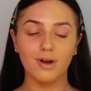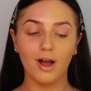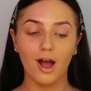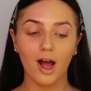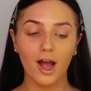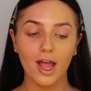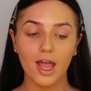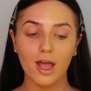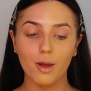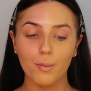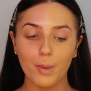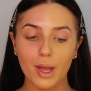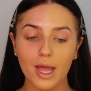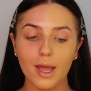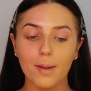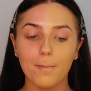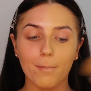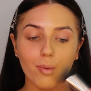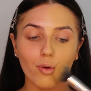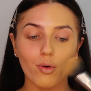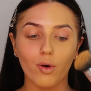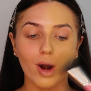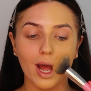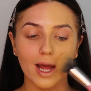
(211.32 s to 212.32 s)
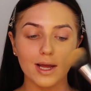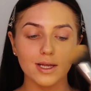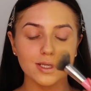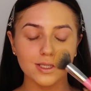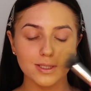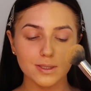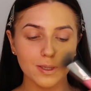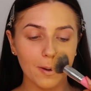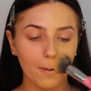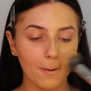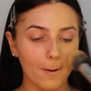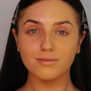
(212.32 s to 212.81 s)
I am
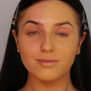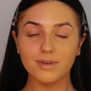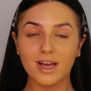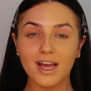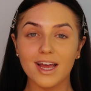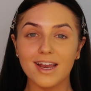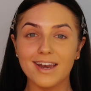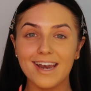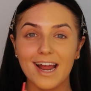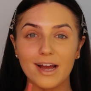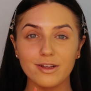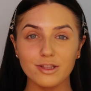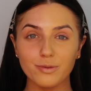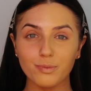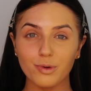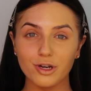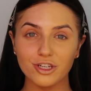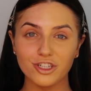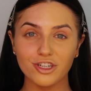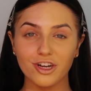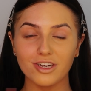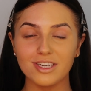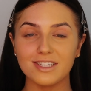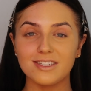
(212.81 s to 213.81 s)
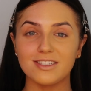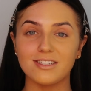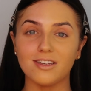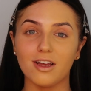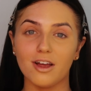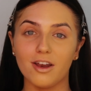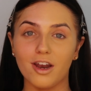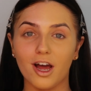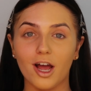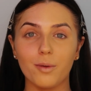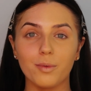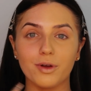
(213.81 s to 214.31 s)
impressed. Now the brush side is
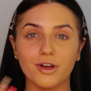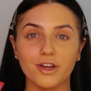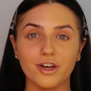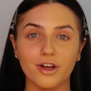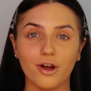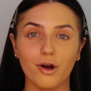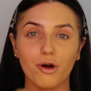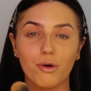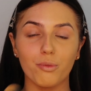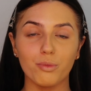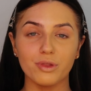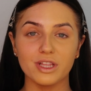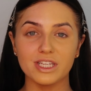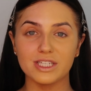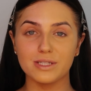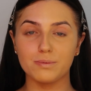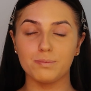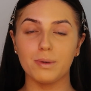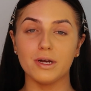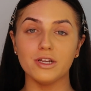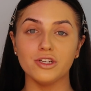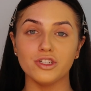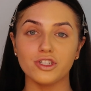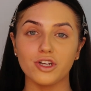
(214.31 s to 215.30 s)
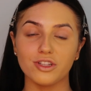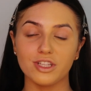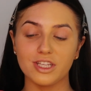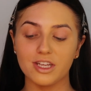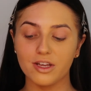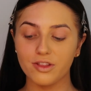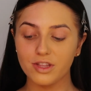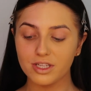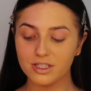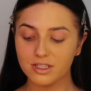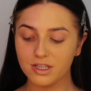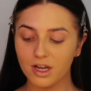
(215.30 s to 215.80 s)
done, I'm going to go in with the sponge on the
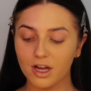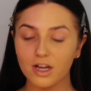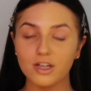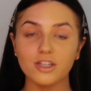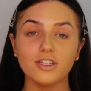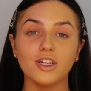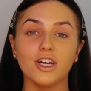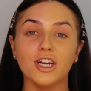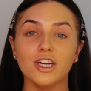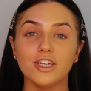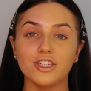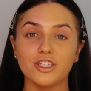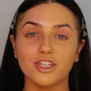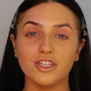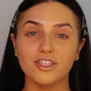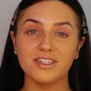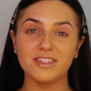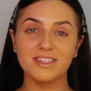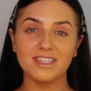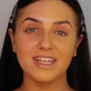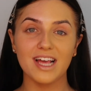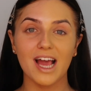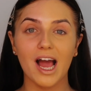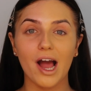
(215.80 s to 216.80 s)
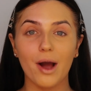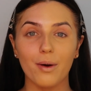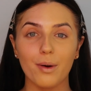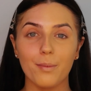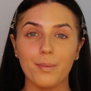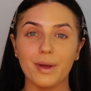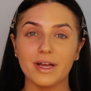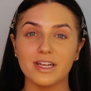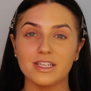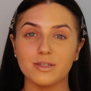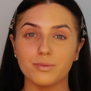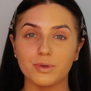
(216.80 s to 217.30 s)
other side just to see how it
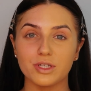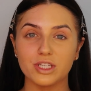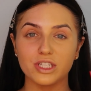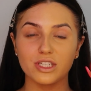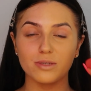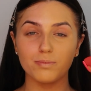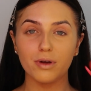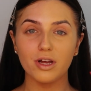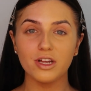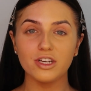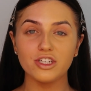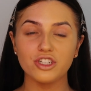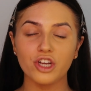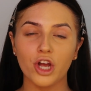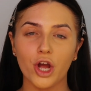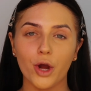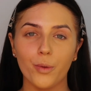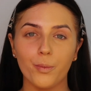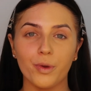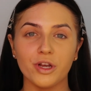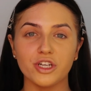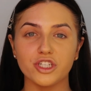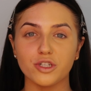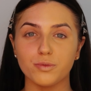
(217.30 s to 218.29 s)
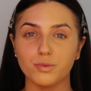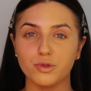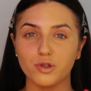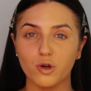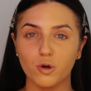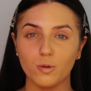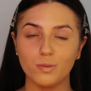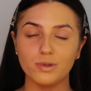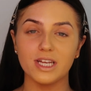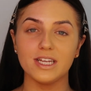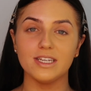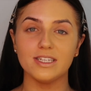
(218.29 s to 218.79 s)
picks up on the sponge, how much
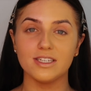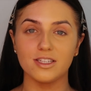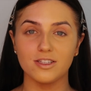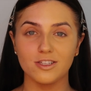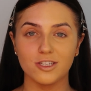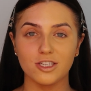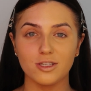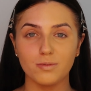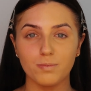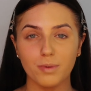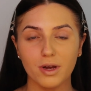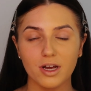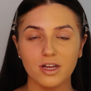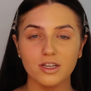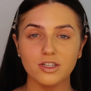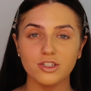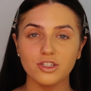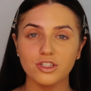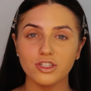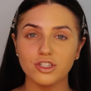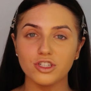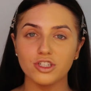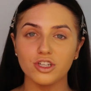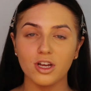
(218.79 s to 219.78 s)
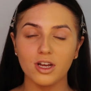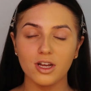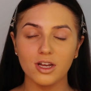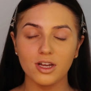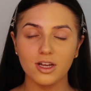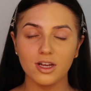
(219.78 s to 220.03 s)
absorbs into the sponge.